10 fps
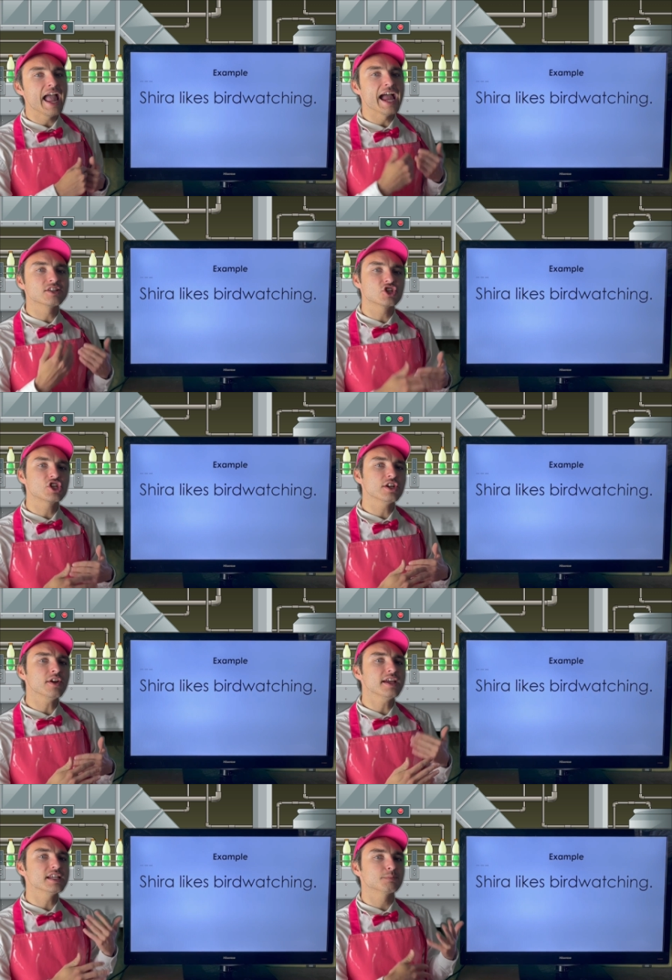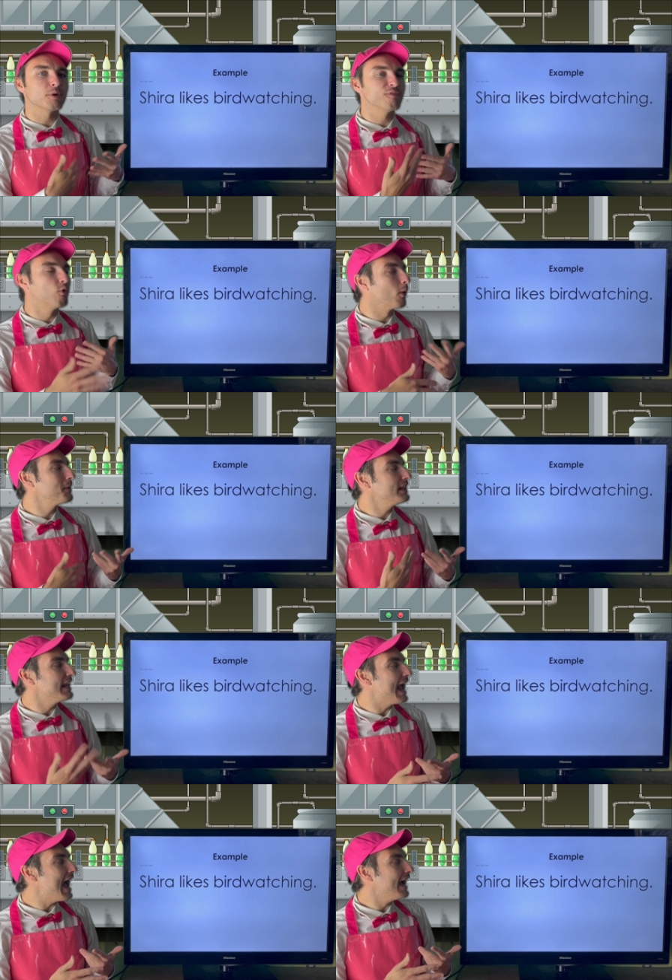and Shira is performing
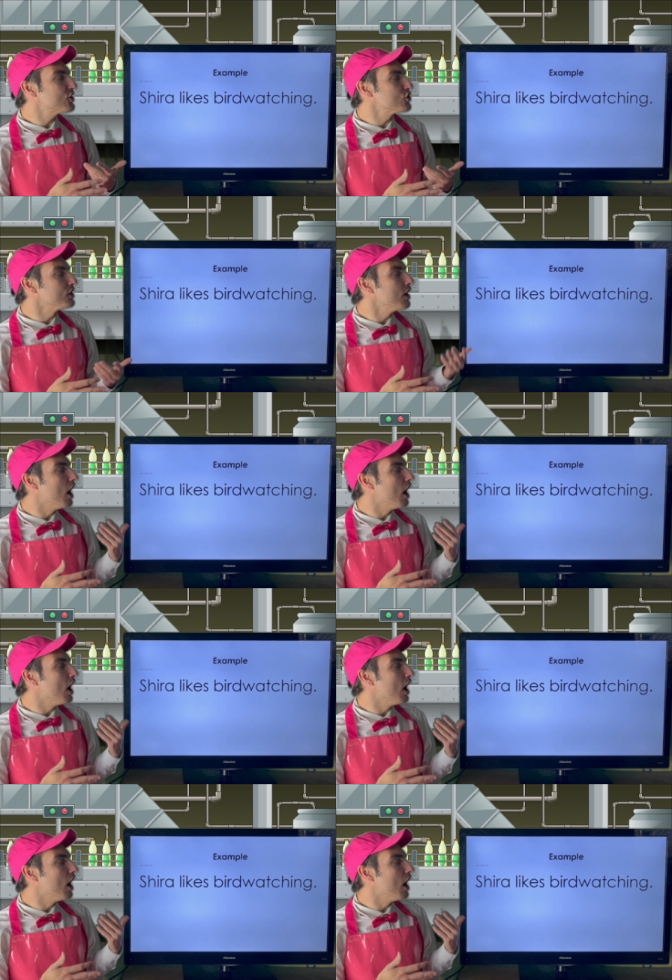the action